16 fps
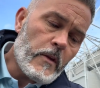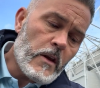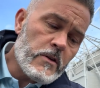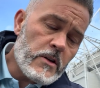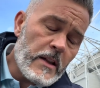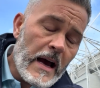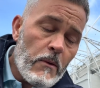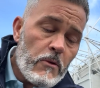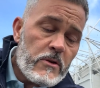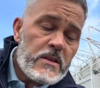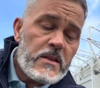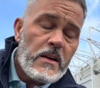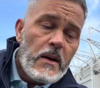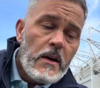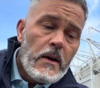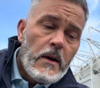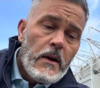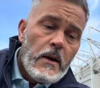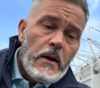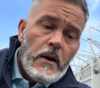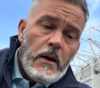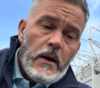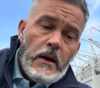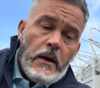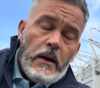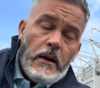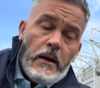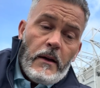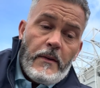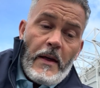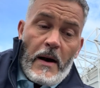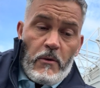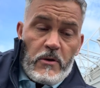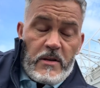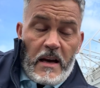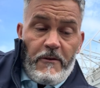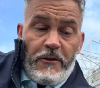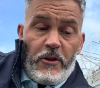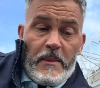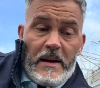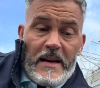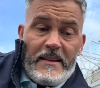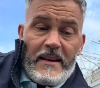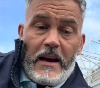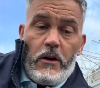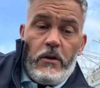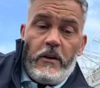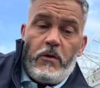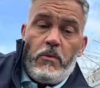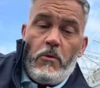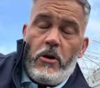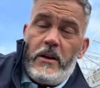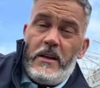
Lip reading: that was it from Eddie Howe this morning.